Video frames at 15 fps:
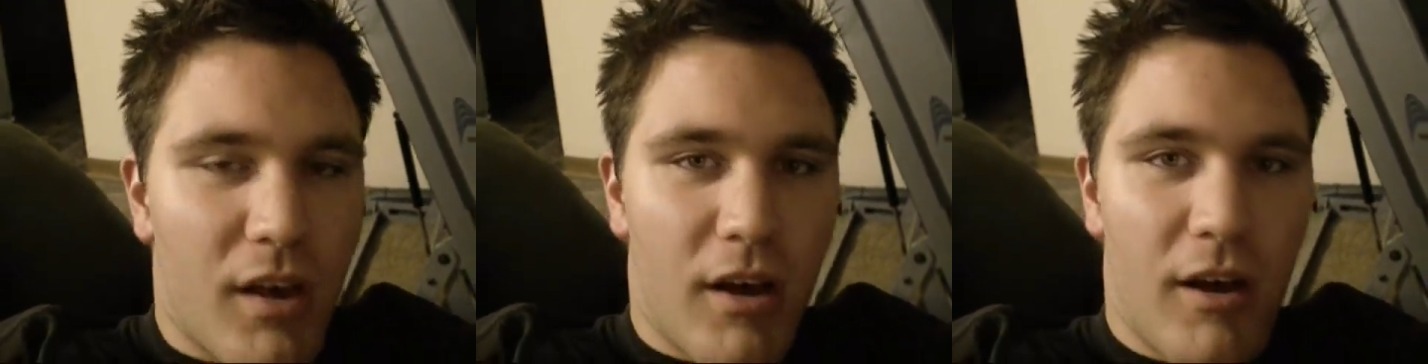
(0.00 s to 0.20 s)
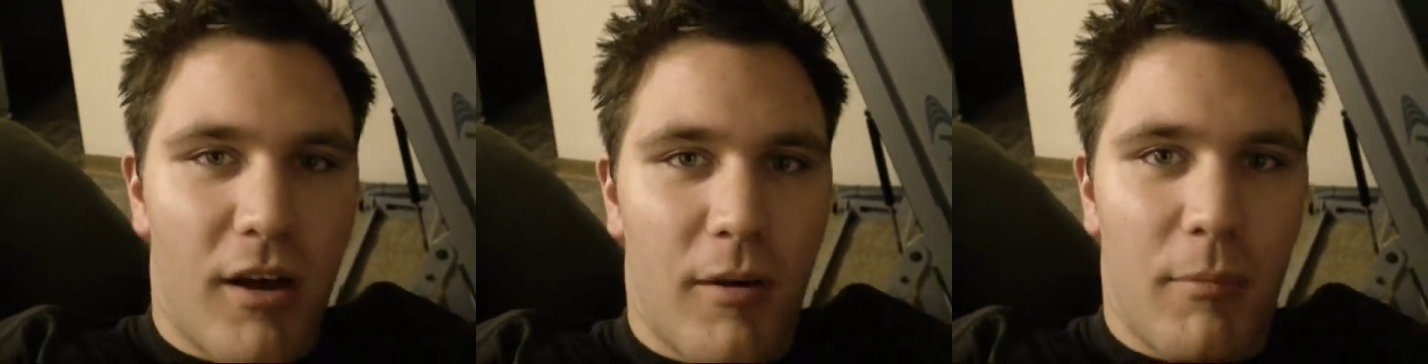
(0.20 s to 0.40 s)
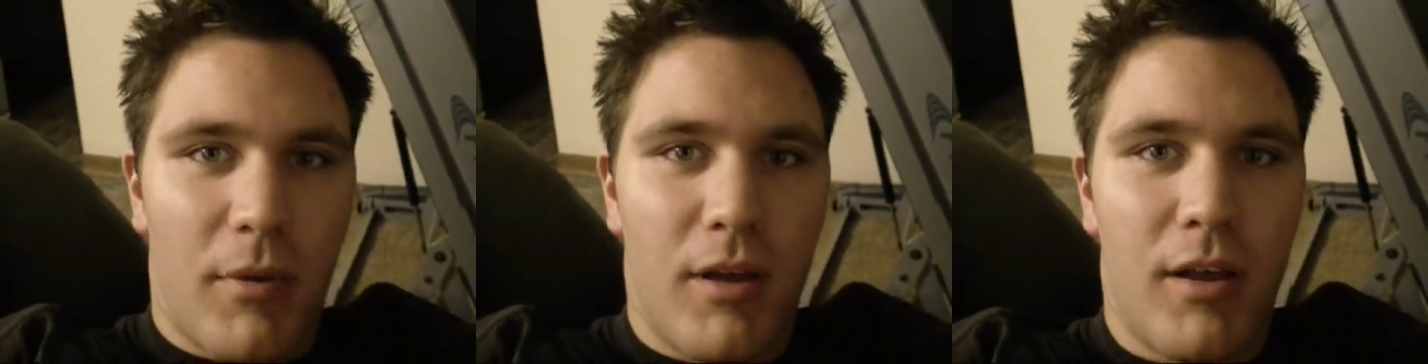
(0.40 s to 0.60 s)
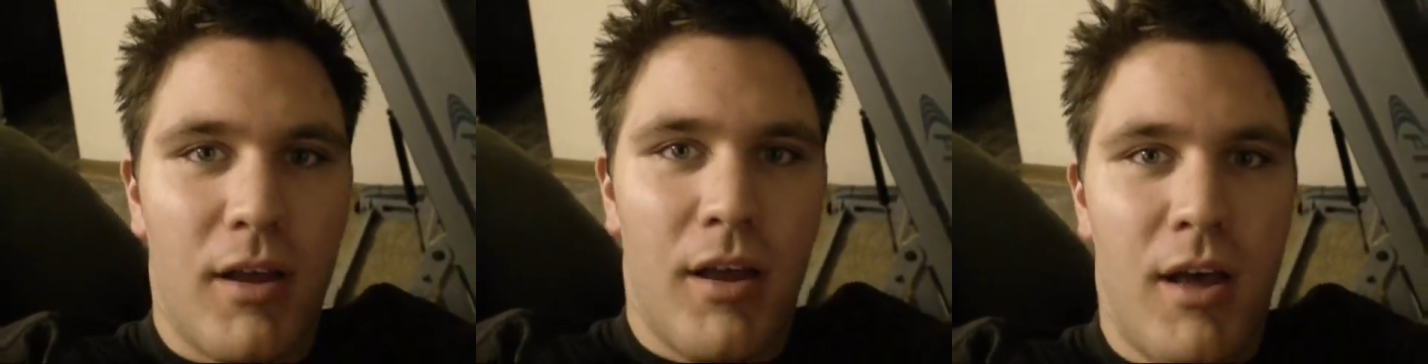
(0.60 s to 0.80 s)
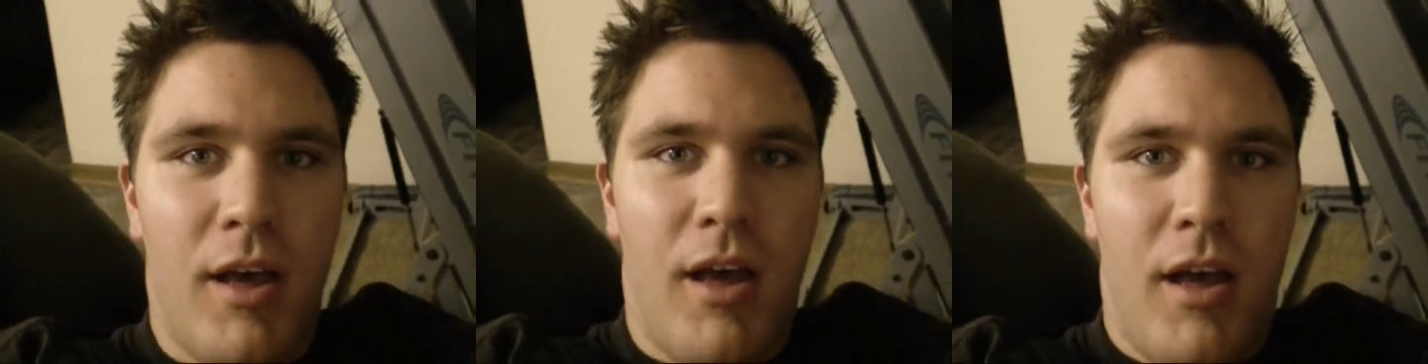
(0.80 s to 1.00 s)

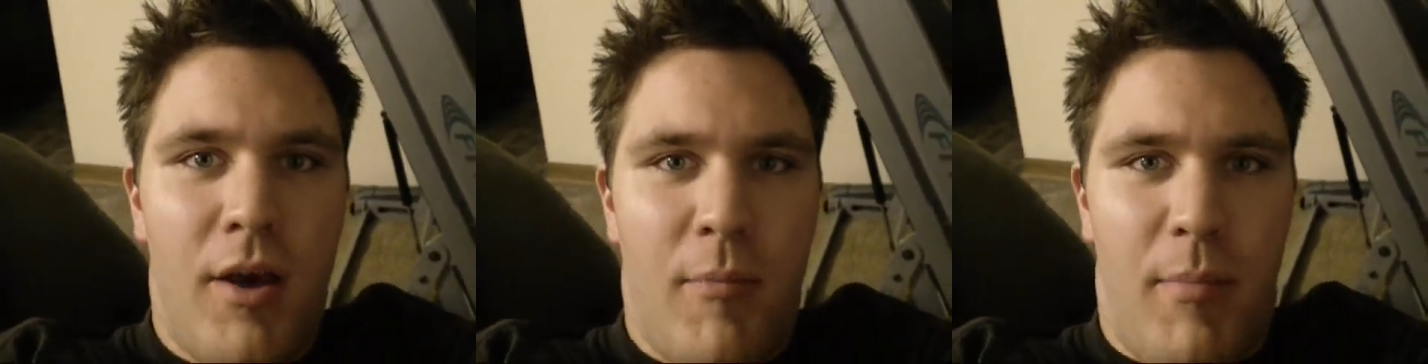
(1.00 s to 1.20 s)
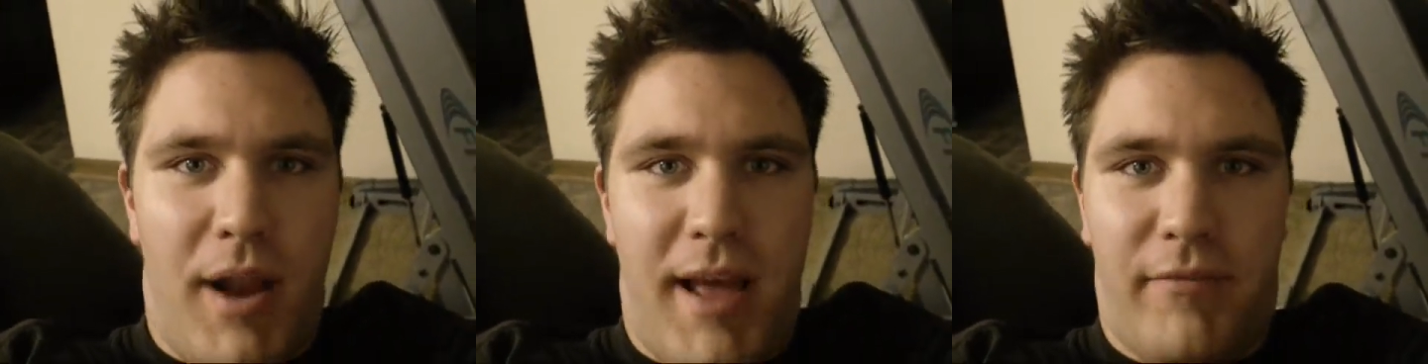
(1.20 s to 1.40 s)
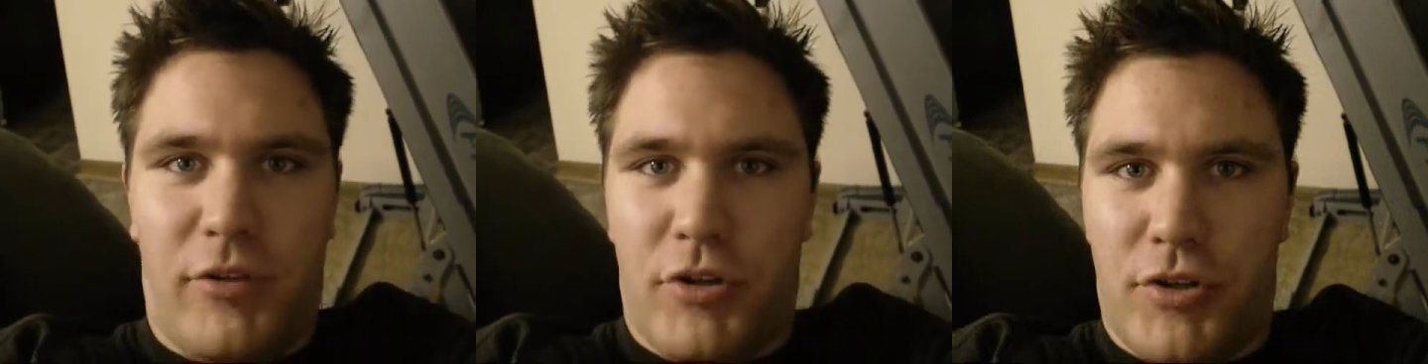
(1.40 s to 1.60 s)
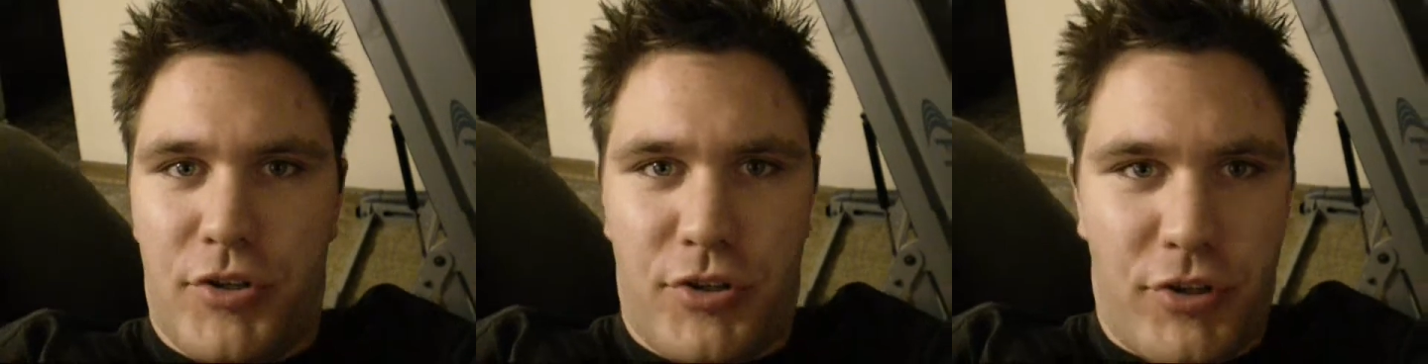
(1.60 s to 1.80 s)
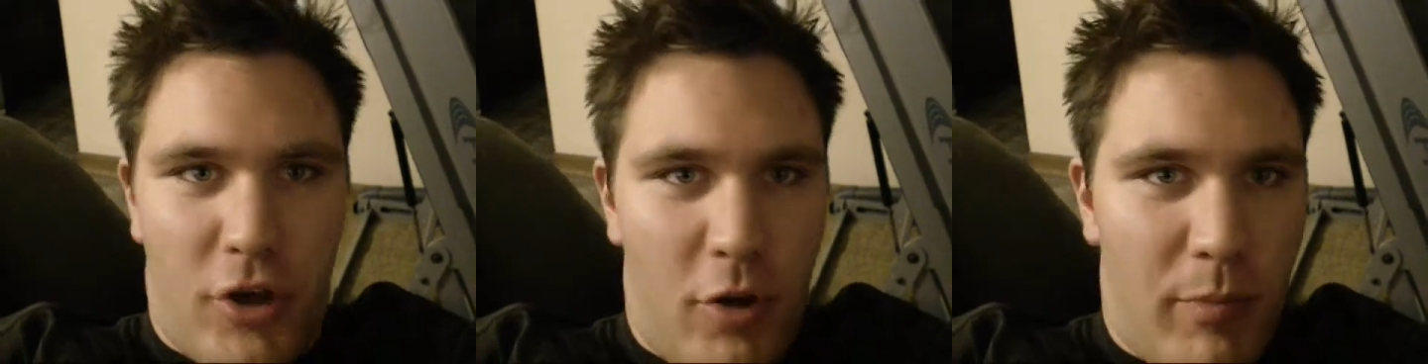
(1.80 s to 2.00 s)
But after
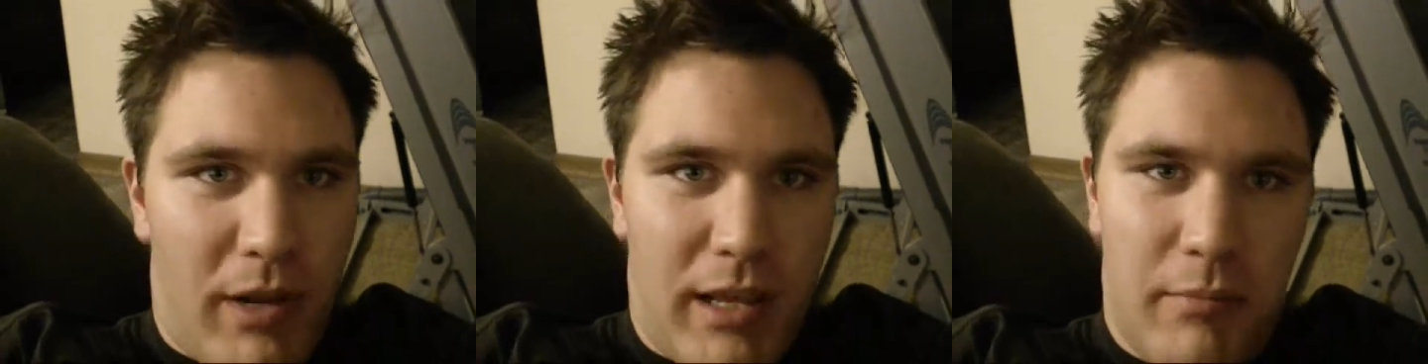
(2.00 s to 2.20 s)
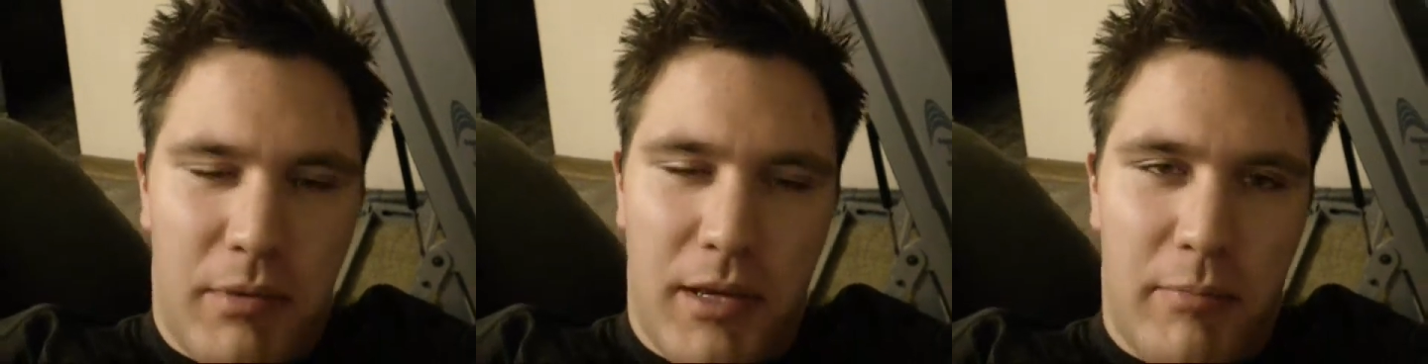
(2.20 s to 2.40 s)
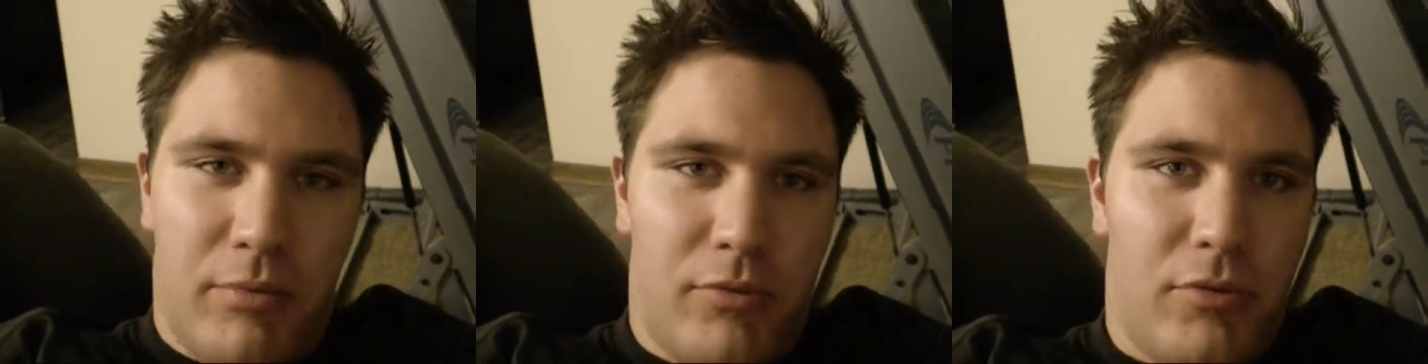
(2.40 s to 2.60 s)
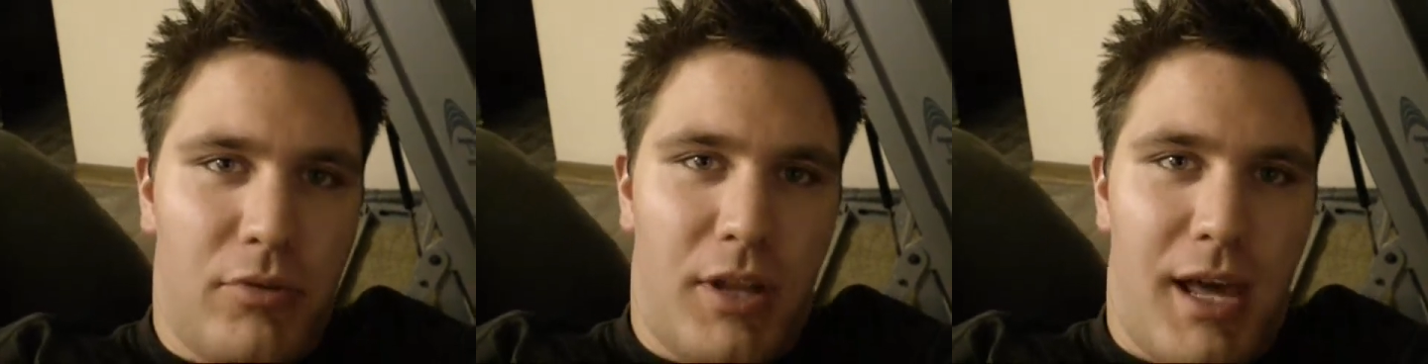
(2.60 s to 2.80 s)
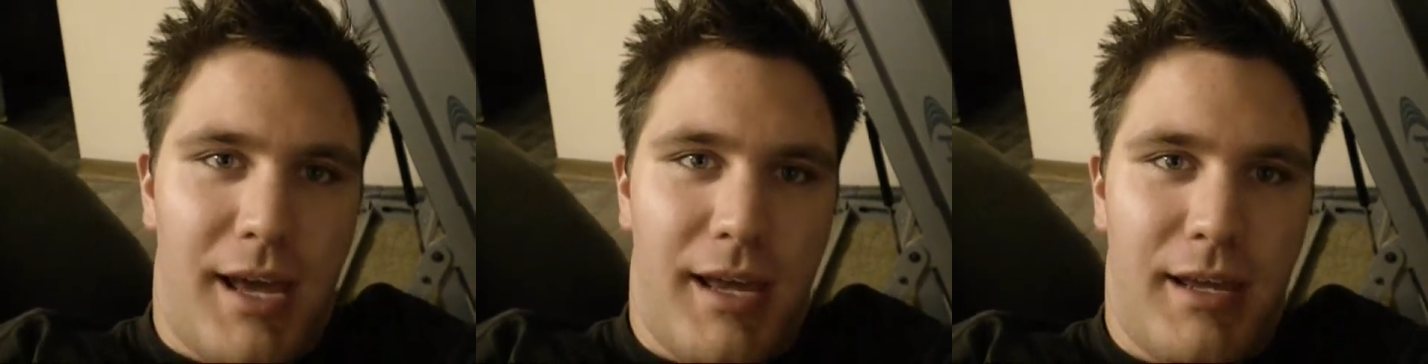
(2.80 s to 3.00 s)
so many
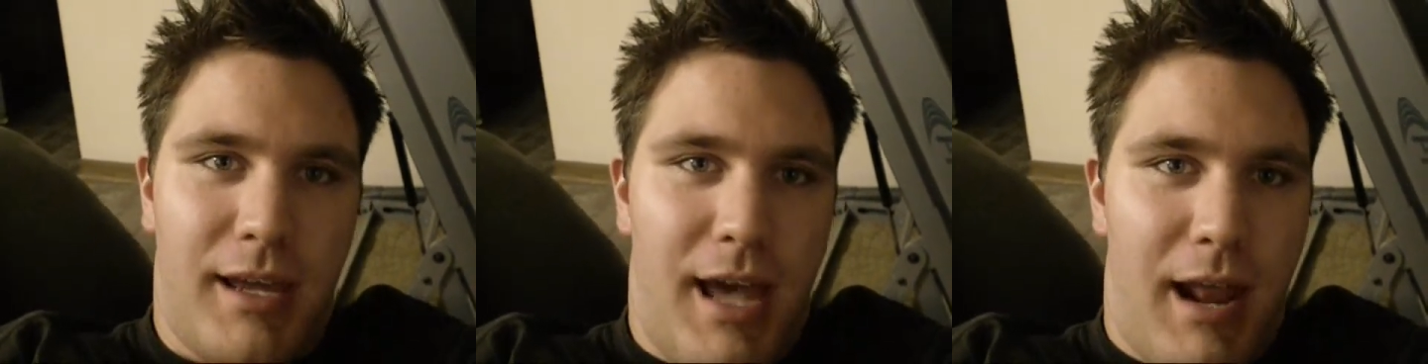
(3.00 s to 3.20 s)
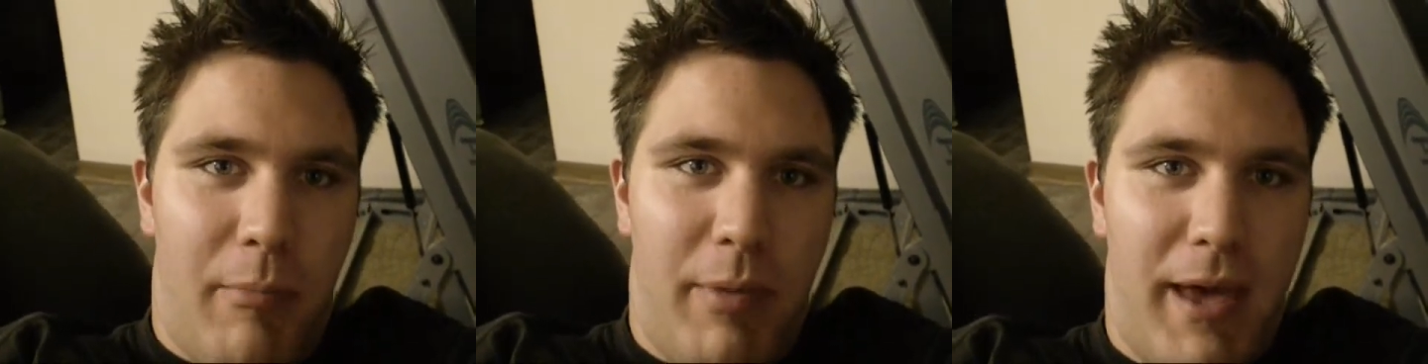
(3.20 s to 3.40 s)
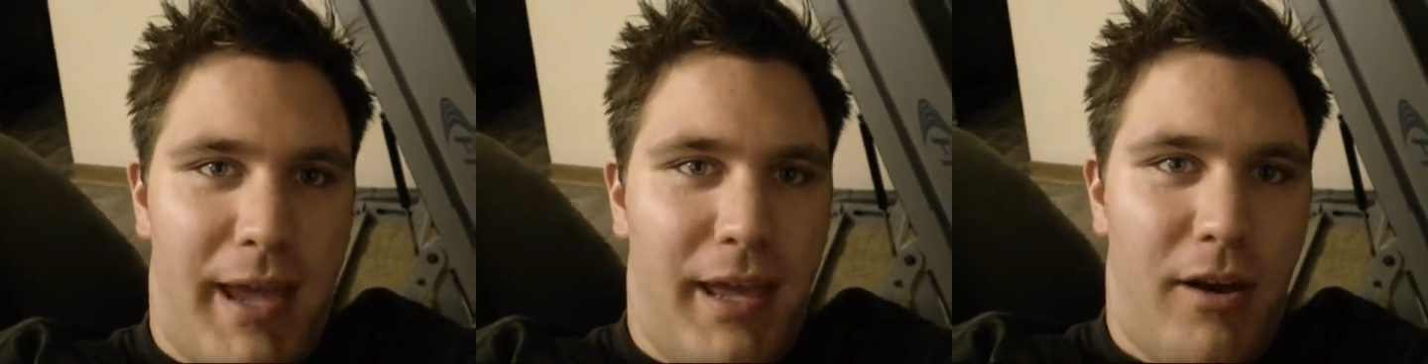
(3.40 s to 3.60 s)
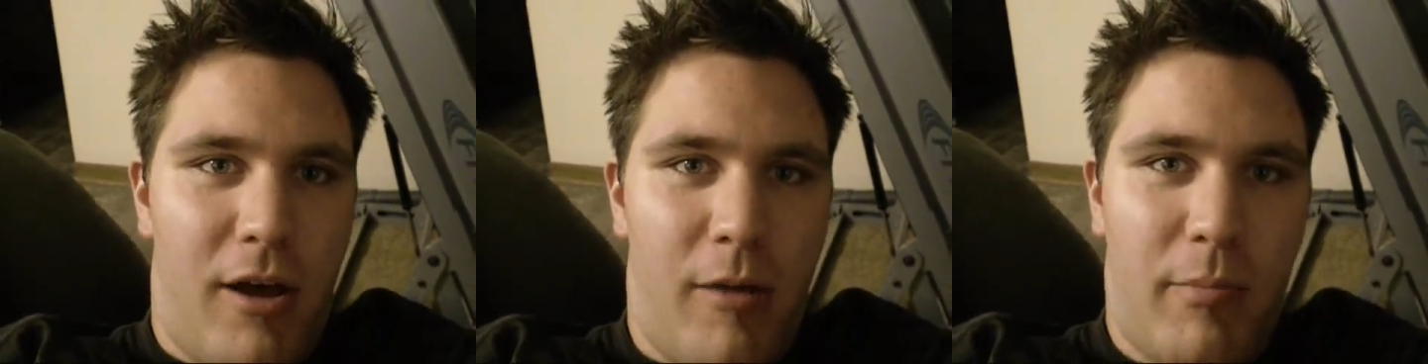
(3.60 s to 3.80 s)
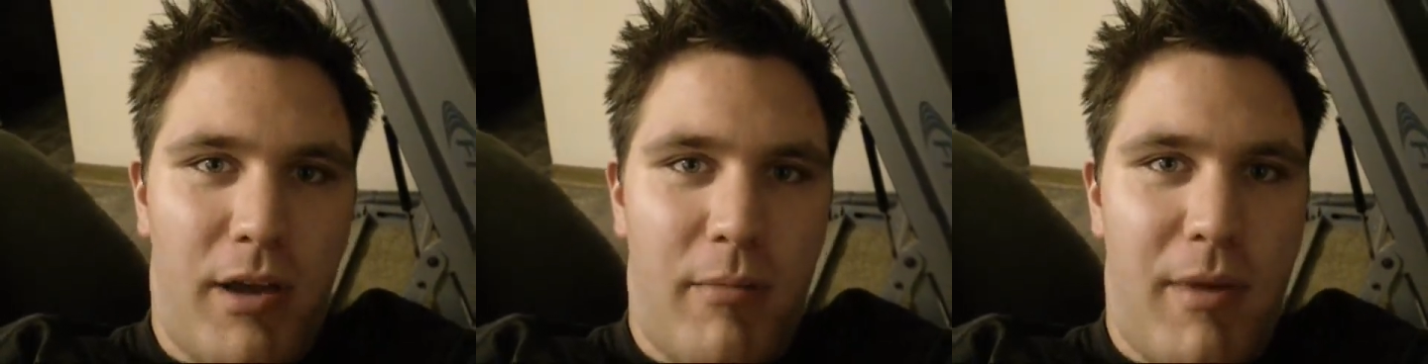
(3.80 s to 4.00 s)
people like kind of picking on me